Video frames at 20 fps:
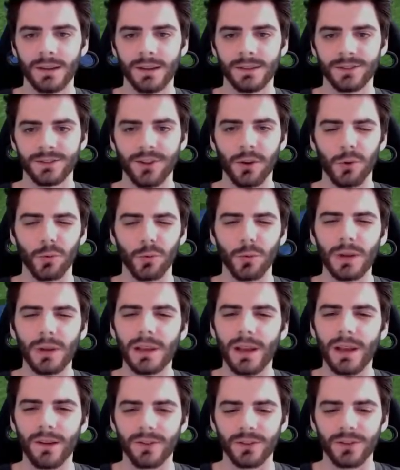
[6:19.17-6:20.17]
So you really
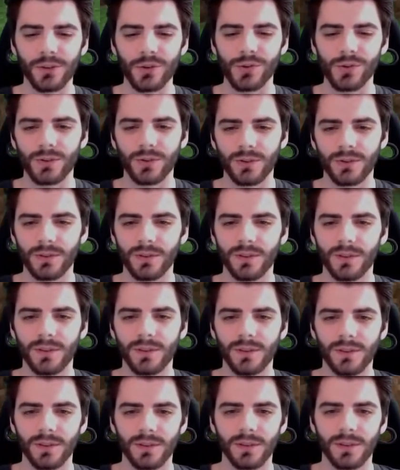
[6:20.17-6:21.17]
have to
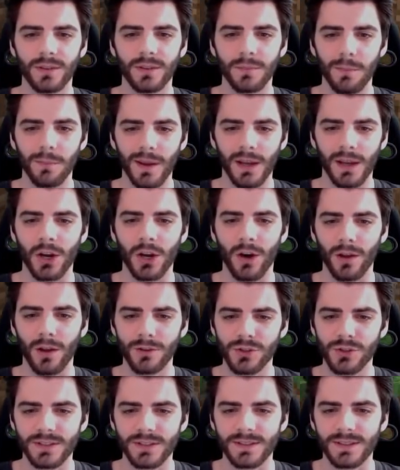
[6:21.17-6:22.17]
make a
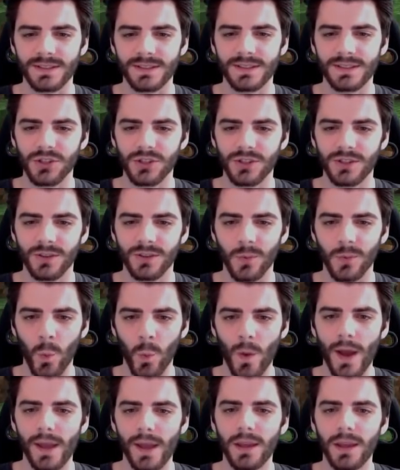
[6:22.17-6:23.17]
conscious decision
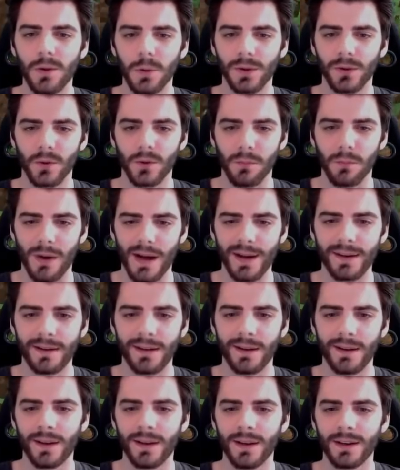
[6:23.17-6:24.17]
where you want to mine,
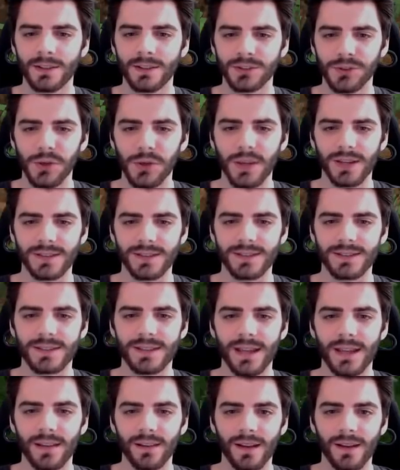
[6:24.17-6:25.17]
so you can
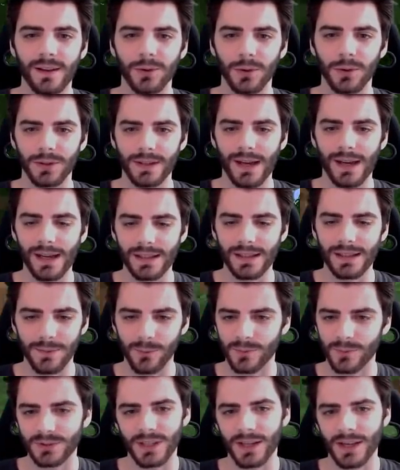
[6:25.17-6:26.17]
still get all the
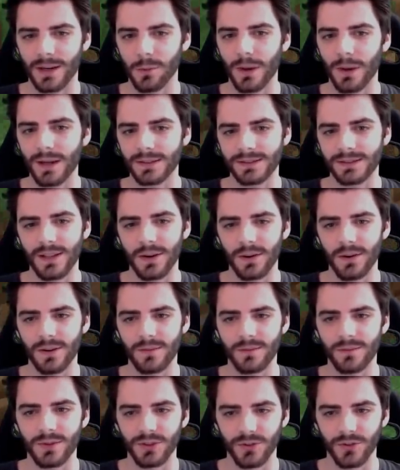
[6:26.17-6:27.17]
items, otherwise they're
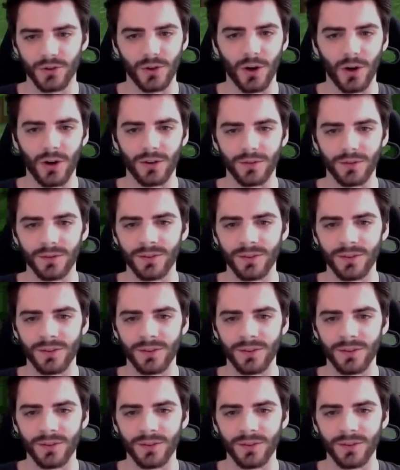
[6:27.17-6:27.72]
just gone.